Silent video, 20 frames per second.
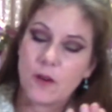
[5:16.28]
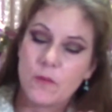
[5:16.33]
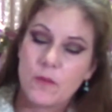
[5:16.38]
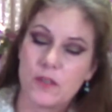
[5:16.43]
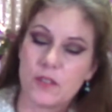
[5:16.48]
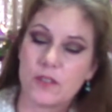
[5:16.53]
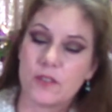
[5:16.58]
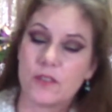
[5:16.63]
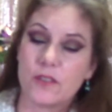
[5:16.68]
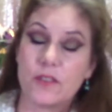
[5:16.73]

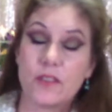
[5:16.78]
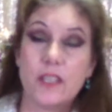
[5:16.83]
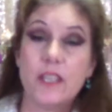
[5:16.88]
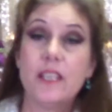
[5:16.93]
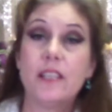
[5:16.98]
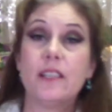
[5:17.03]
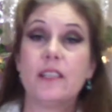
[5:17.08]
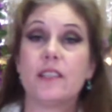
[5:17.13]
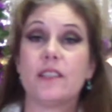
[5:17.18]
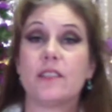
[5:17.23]
witches
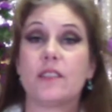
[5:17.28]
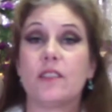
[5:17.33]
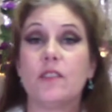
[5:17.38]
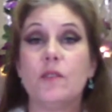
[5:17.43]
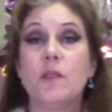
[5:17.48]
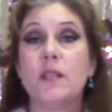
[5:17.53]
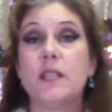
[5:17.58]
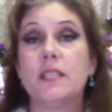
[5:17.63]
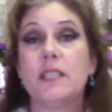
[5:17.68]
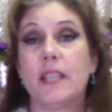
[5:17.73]
think is
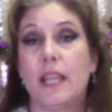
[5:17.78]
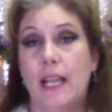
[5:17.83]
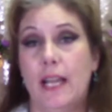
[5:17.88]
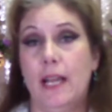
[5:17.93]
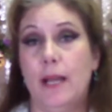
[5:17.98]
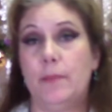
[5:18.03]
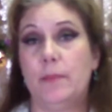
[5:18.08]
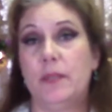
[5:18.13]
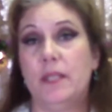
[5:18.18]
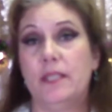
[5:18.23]
going to
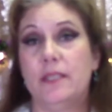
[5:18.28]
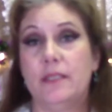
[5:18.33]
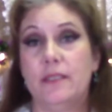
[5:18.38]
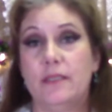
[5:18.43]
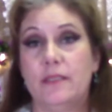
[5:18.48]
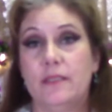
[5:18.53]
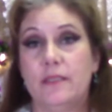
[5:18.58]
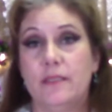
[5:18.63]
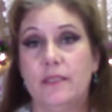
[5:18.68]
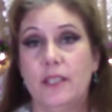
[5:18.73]
happen?
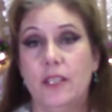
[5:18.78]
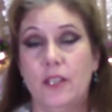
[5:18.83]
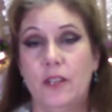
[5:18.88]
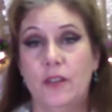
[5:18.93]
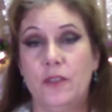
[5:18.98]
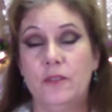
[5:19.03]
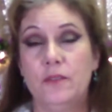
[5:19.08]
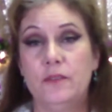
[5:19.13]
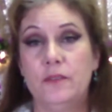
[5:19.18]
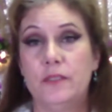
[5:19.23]
You
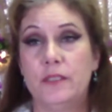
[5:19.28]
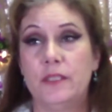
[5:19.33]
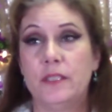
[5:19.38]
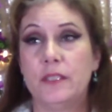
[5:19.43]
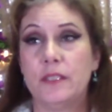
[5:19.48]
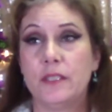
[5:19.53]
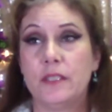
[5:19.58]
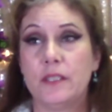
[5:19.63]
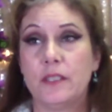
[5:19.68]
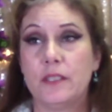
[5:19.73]
know?
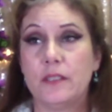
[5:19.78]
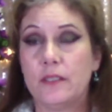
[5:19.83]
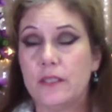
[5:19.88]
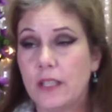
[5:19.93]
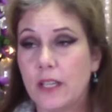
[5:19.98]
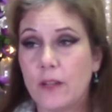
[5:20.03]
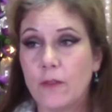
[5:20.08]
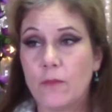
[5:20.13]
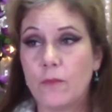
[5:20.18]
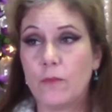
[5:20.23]

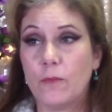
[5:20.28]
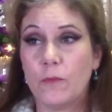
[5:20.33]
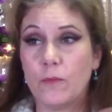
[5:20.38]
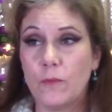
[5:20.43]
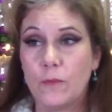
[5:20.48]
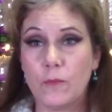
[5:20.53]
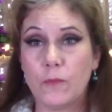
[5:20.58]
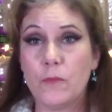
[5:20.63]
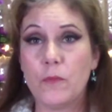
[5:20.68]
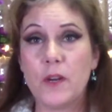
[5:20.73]
Like,
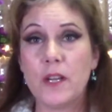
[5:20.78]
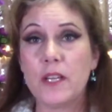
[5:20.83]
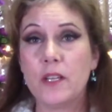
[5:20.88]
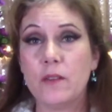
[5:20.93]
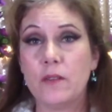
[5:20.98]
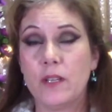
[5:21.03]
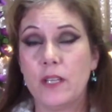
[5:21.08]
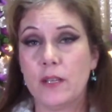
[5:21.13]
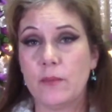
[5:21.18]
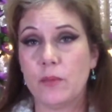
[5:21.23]
what do
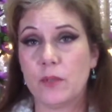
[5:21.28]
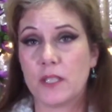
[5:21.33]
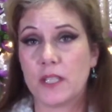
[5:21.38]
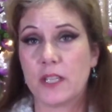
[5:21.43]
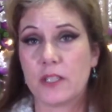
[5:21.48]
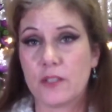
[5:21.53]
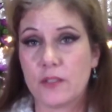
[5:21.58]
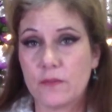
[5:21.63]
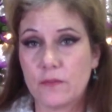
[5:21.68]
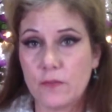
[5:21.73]
you need
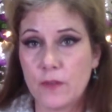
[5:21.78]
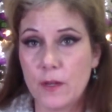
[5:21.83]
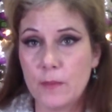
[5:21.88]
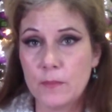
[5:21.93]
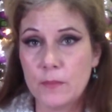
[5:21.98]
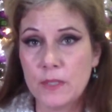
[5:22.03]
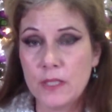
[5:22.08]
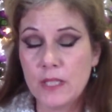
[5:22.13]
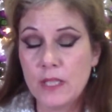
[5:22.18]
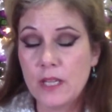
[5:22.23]
protection
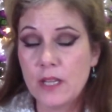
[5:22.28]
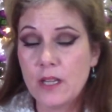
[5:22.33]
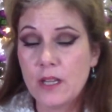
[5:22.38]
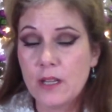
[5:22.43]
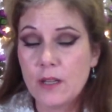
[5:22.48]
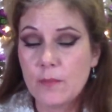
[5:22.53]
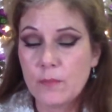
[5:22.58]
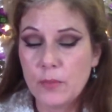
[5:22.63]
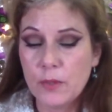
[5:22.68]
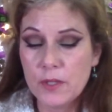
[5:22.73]
from?
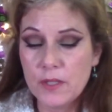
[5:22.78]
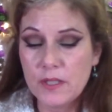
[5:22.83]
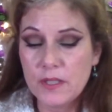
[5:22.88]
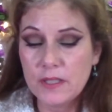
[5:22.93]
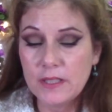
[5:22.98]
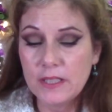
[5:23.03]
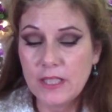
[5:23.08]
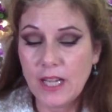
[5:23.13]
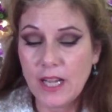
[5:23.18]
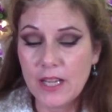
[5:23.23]

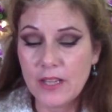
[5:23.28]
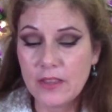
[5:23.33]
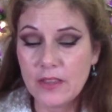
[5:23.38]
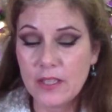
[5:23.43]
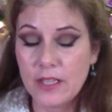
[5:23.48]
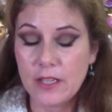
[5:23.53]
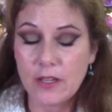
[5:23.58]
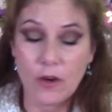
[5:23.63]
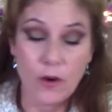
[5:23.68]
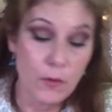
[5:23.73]
Personally, I
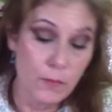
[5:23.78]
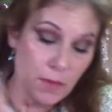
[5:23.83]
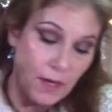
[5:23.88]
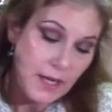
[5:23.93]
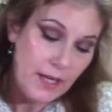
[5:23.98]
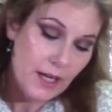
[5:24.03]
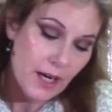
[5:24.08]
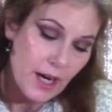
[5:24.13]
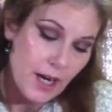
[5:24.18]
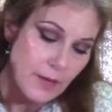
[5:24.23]
think, oh
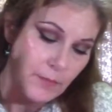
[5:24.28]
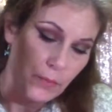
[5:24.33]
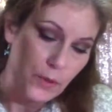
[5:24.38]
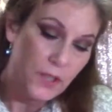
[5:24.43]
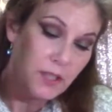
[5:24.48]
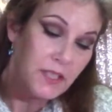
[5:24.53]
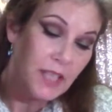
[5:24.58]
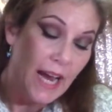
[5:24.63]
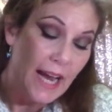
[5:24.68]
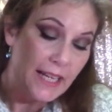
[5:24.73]
my God,
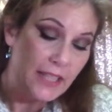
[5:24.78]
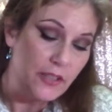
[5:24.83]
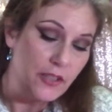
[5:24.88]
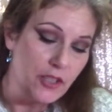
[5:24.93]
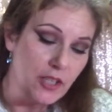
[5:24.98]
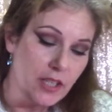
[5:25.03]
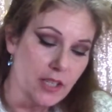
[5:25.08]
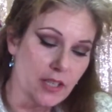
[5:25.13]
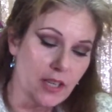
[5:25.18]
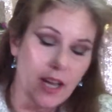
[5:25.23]

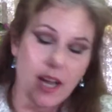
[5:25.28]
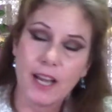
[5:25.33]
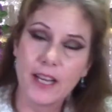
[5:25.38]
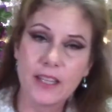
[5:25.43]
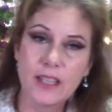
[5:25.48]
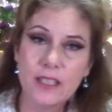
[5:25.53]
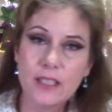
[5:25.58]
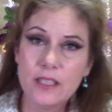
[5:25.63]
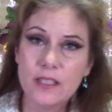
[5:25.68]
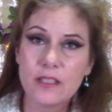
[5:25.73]
protection!
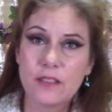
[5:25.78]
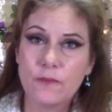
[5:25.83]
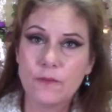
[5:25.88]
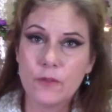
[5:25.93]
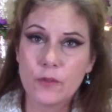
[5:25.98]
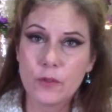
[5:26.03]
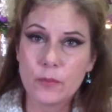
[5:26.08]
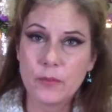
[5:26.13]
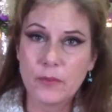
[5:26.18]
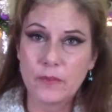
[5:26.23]
I think it's a
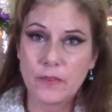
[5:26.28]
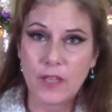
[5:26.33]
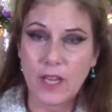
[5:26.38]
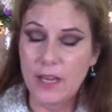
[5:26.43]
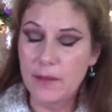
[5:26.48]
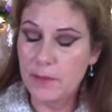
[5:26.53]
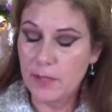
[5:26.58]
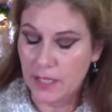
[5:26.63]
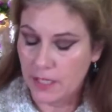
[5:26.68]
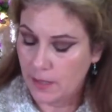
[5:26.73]
form of
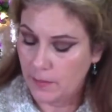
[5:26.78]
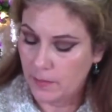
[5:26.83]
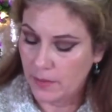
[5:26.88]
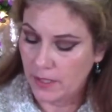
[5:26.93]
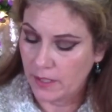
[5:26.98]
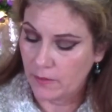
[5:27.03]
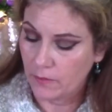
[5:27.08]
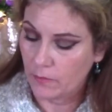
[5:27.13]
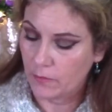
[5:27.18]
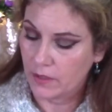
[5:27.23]

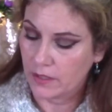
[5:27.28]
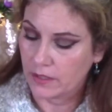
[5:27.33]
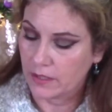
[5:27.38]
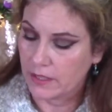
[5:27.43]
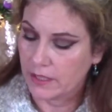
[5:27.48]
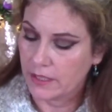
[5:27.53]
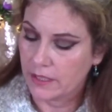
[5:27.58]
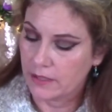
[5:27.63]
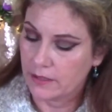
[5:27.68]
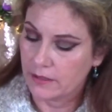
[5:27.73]
gatekeeping,
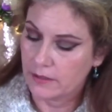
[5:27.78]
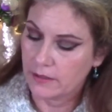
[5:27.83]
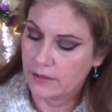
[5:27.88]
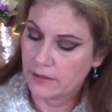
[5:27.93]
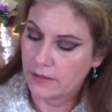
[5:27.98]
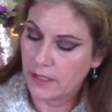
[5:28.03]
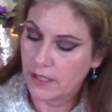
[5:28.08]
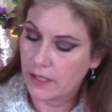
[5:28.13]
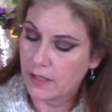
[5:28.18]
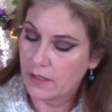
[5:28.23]
really.
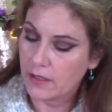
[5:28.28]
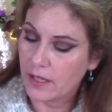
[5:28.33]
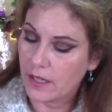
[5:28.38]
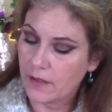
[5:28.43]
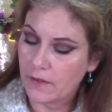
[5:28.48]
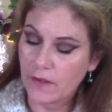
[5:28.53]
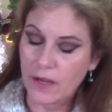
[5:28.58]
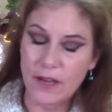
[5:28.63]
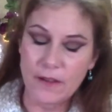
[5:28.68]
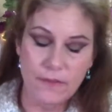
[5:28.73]

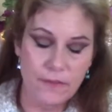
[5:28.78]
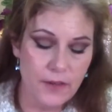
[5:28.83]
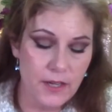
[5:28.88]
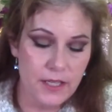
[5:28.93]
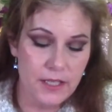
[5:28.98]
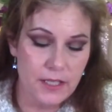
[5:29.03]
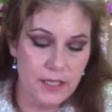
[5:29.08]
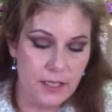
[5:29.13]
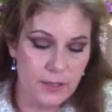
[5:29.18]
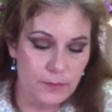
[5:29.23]
I
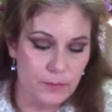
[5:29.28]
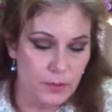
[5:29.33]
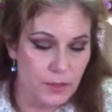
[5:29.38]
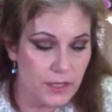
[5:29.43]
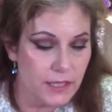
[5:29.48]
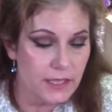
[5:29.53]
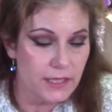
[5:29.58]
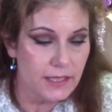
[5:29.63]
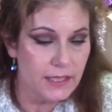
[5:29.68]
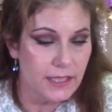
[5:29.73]
find it
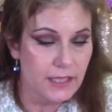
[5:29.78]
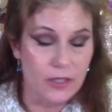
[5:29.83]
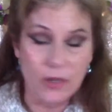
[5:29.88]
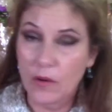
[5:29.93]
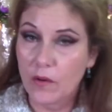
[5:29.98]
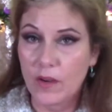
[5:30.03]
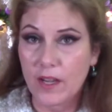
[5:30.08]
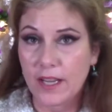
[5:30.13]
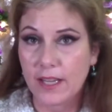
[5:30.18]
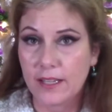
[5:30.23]
completely
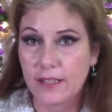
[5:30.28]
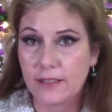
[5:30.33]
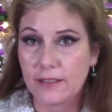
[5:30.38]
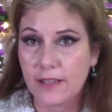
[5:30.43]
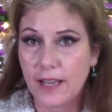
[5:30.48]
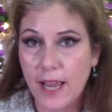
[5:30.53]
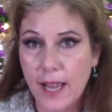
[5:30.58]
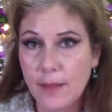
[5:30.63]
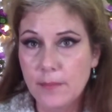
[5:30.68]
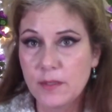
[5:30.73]
annoying.
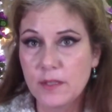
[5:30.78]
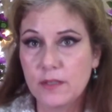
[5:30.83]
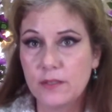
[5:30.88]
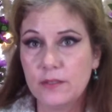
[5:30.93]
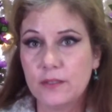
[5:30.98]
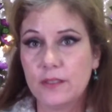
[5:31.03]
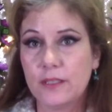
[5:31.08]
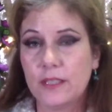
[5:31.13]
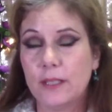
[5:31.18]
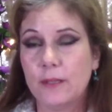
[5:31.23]

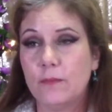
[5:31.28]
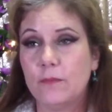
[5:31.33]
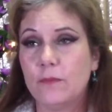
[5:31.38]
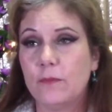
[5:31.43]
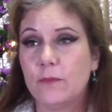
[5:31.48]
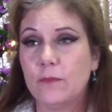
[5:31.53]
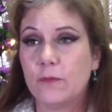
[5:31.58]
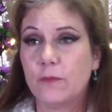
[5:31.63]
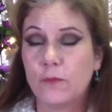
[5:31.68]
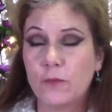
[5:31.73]
Absolutely
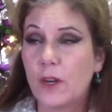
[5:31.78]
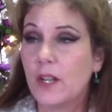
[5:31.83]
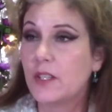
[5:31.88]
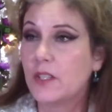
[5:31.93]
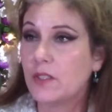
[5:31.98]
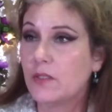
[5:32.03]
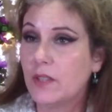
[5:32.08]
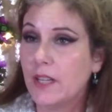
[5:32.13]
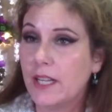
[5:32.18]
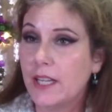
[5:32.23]

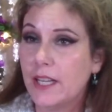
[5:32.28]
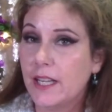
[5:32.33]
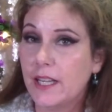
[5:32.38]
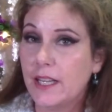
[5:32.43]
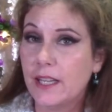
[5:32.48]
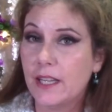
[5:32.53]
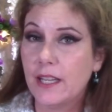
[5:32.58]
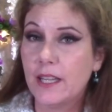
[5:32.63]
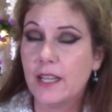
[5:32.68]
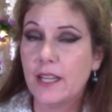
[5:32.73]

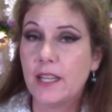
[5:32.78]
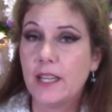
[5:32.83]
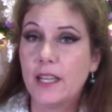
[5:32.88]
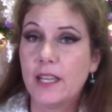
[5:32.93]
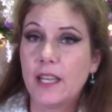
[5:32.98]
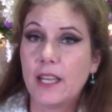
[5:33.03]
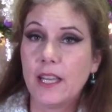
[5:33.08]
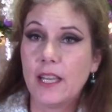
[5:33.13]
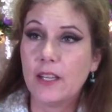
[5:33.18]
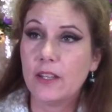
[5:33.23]
frustrating
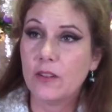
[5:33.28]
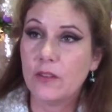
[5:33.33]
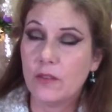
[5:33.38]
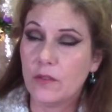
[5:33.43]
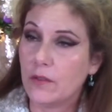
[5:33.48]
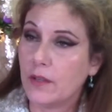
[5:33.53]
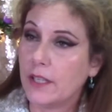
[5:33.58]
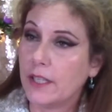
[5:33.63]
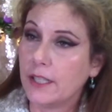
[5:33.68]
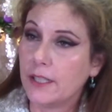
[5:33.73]
and
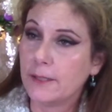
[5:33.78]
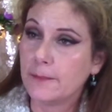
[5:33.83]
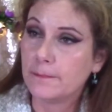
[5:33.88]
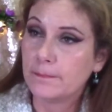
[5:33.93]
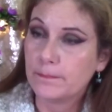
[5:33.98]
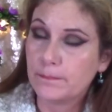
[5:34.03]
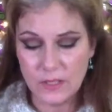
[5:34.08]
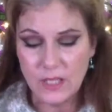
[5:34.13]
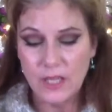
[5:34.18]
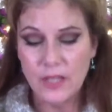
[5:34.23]
annoying.
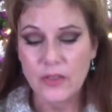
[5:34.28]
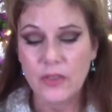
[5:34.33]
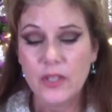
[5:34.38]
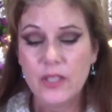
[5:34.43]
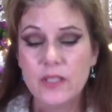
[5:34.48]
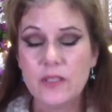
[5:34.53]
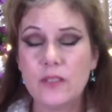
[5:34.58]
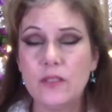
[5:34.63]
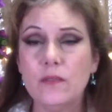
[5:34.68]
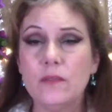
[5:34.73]
I
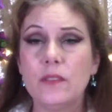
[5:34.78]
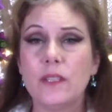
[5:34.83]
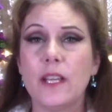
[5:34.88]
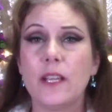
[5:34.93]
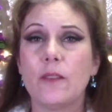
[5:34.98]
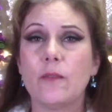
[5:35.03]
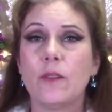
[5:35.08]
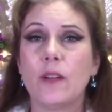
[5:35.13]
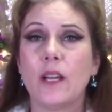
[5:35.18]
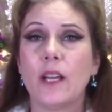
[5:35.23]
think, too,
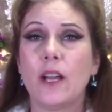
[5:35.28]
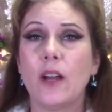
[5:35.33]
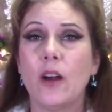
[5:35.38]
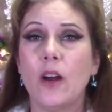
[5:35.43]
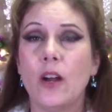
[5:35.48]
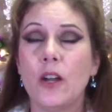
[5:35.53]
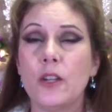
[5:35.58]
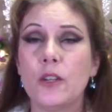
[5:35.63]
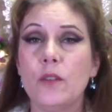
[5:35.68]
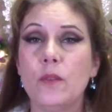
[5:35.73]
like,
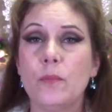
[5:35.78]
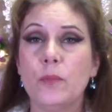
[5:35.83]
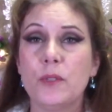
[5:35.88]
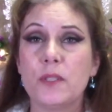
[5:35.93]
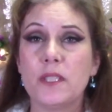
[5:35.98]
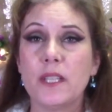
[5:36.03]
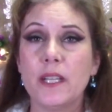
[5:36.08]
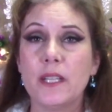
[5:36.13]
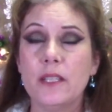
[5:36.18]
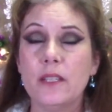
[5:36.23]
are you
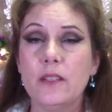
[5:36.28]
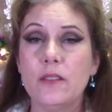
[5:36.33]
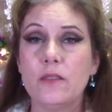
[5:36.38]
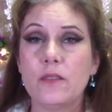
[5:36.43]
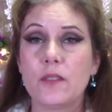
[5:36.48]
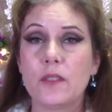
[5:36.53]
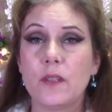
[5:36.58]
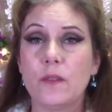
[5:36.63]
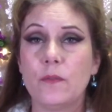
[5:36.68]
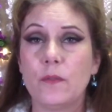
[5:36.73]
protecting
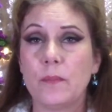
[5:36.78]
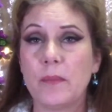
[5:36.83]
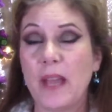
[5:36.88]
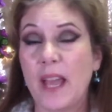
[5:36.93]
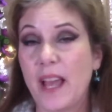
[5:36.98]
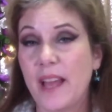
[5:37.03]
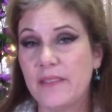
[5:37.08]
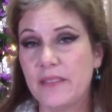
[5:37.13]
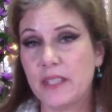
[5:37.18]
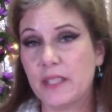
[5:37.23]
yourself from
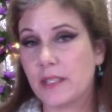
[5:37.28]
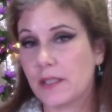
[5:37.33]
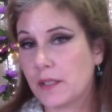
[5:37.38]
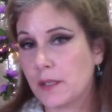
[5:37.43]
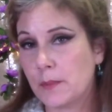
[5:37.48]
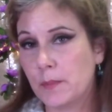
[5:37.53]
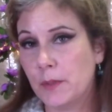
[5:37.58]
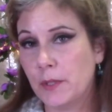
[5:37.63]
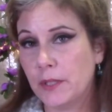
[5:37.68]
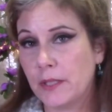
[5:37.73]
having
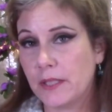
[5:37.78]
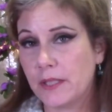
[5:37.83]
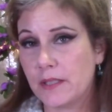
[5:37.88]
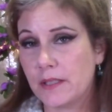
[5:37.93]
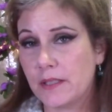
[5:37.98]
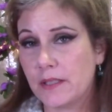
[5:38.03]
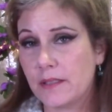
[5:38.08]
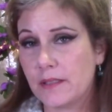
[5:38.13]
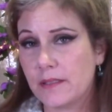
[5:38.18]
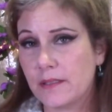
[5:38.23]

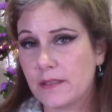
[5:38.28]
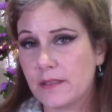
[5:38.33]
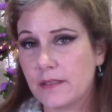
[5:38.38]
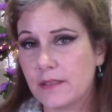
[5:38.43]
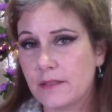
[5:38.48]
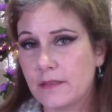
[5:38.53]
experiences,